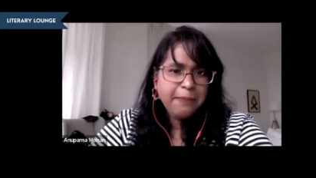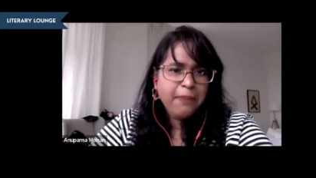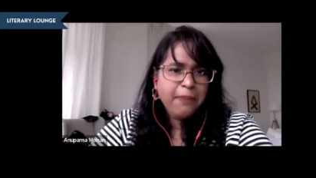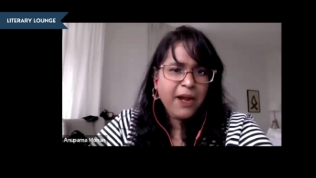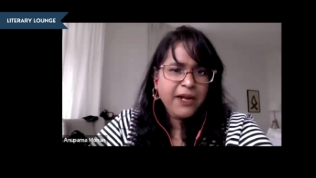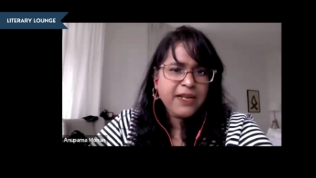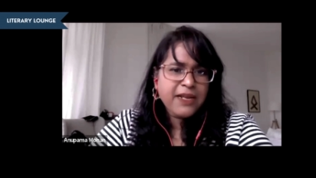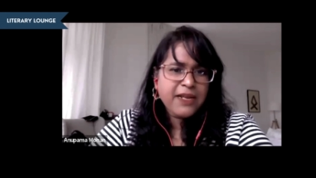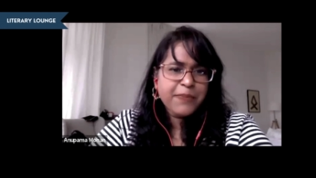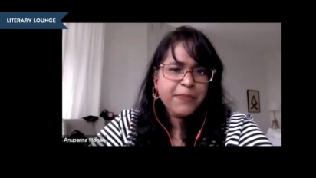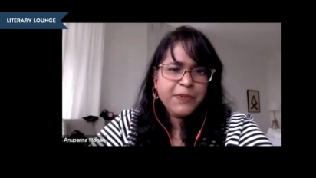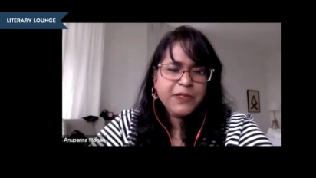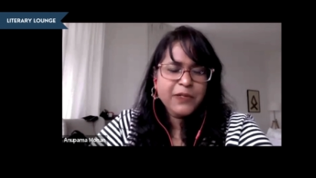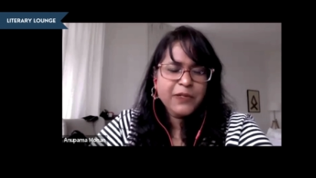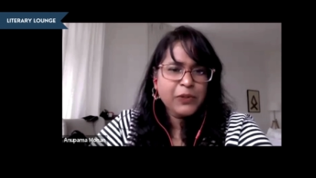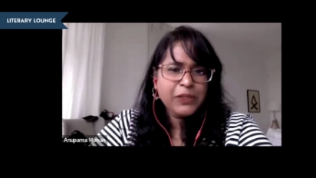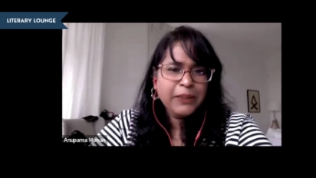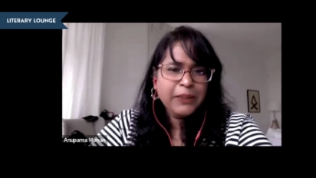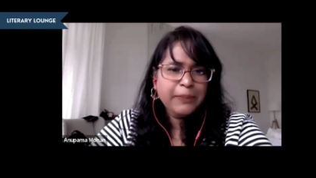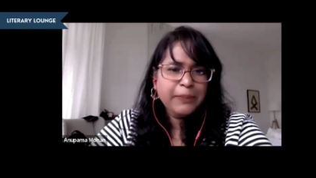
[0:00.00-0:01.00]
but
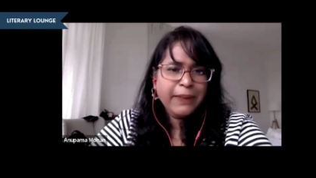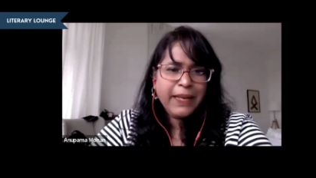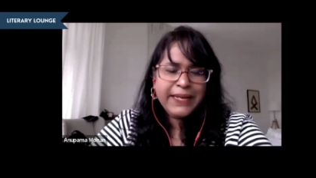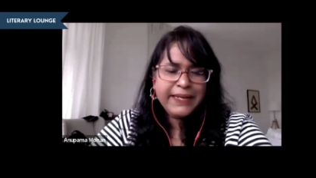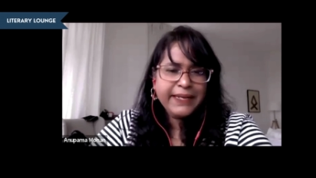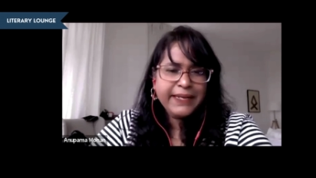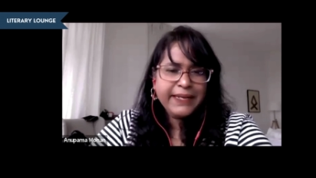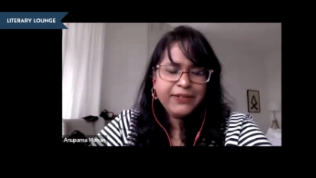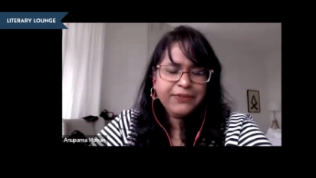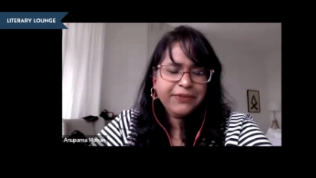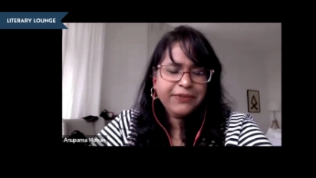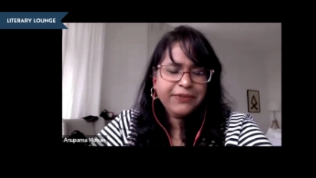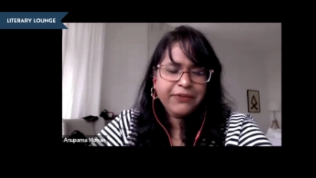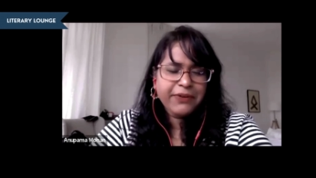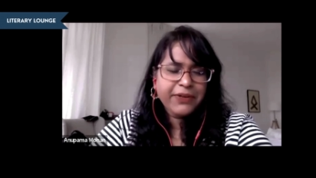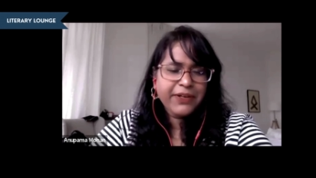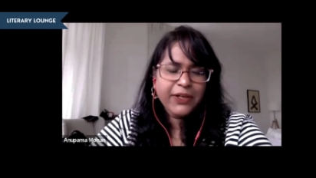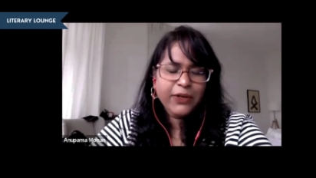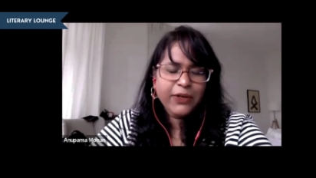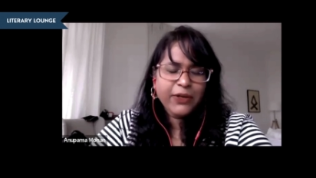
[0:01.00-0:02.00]
absolutely mandatory
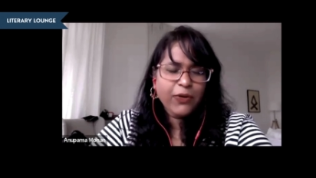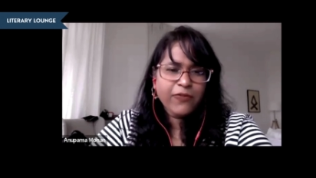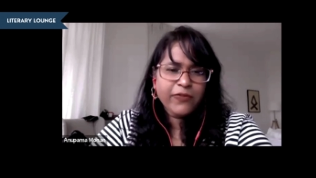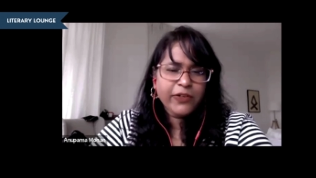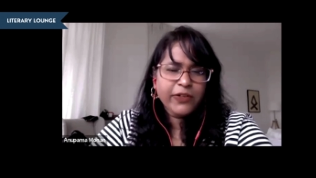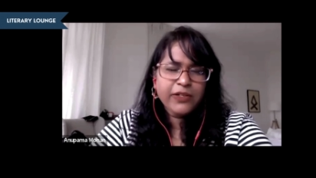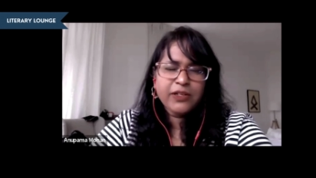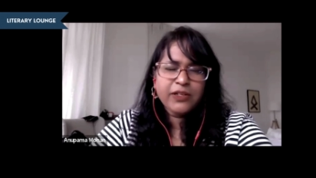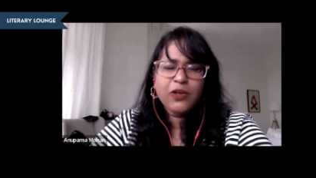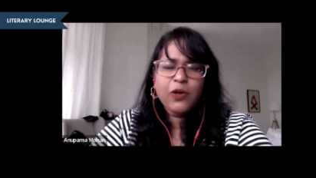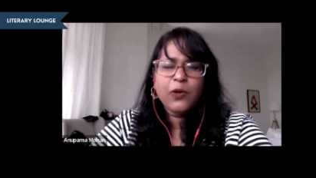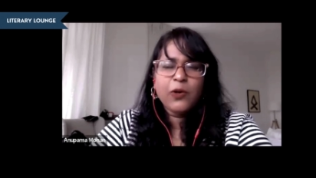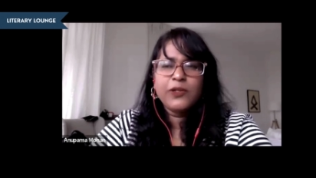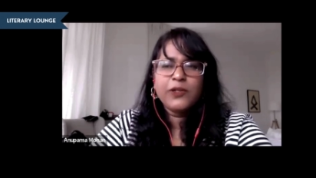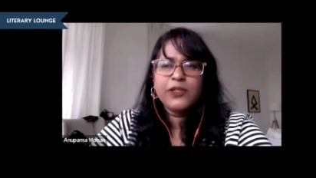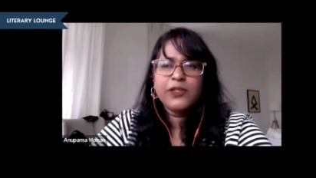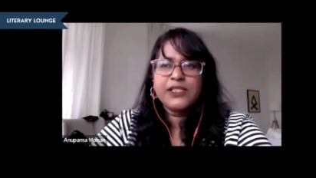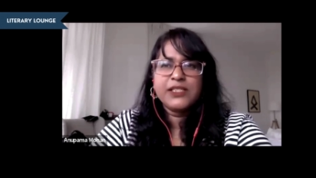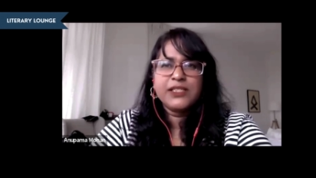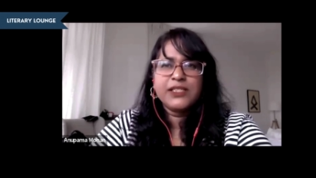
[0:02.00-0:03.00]
reading novel
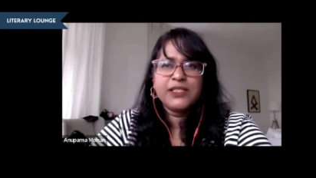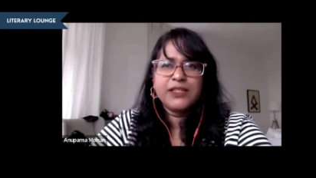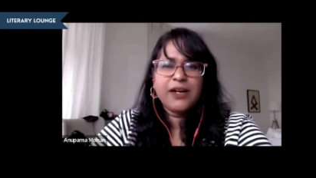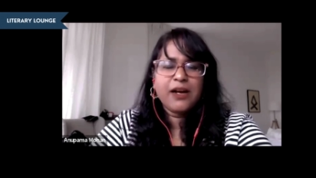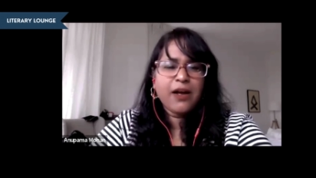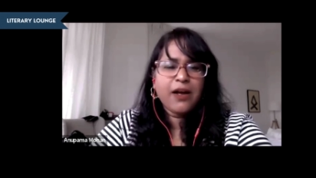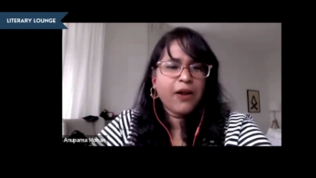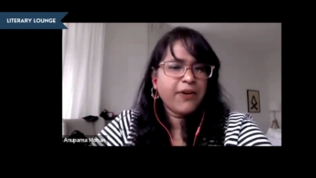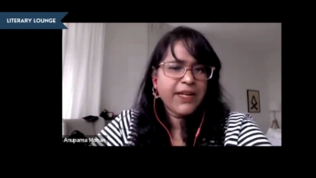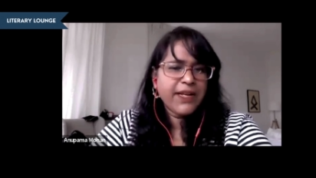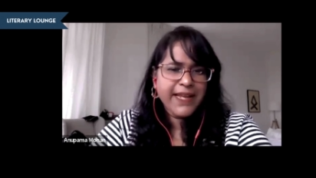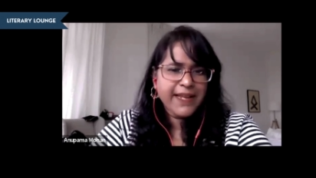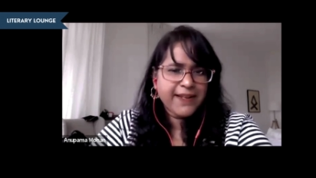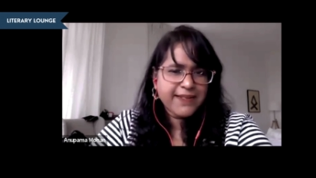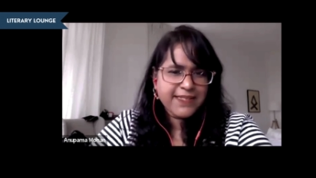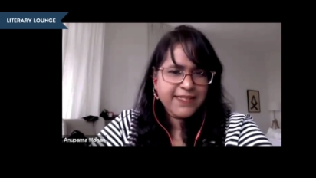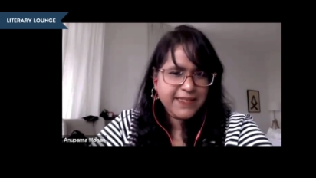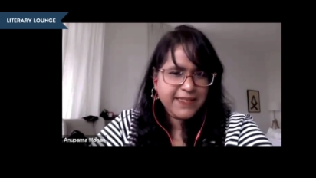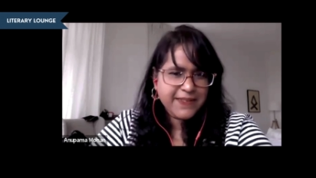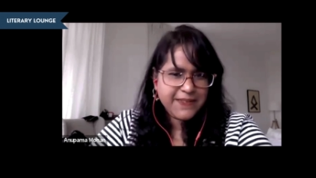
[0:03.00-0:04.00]
called uh,
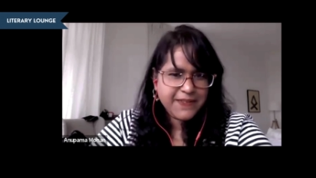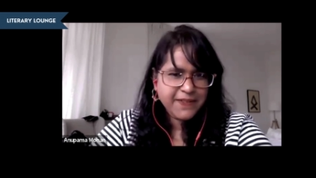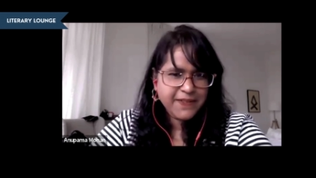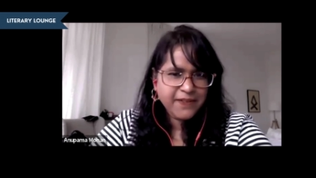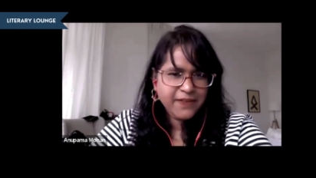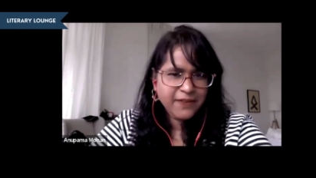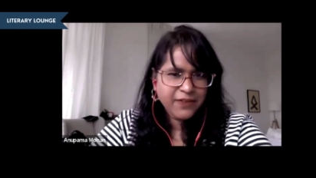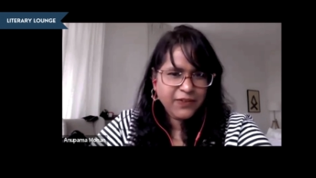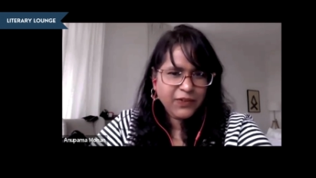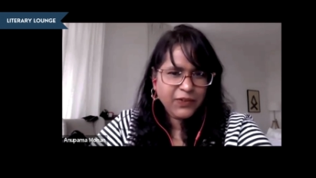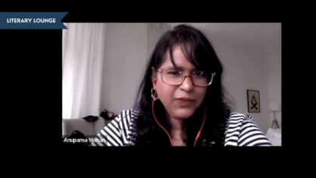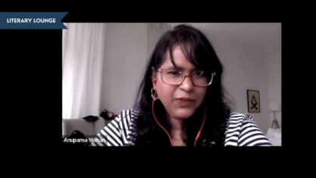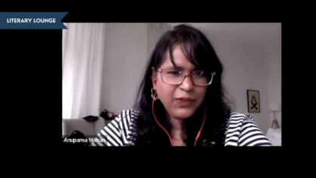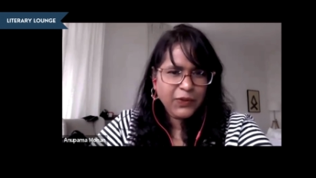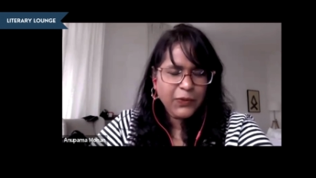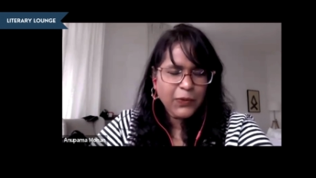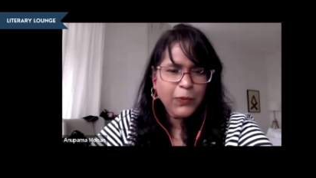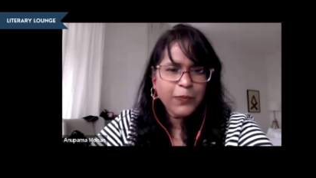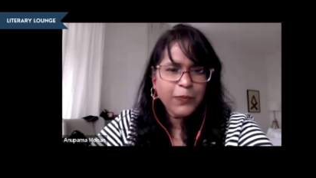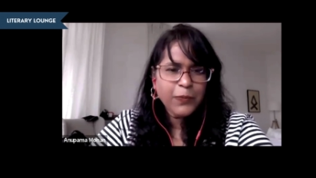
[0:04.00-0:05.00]
hurricane season
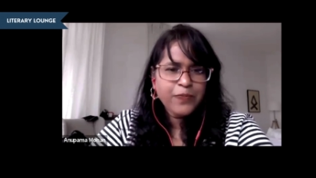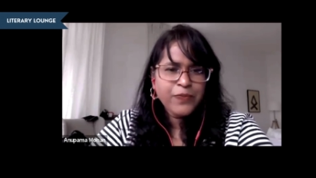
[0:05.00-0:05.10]
you know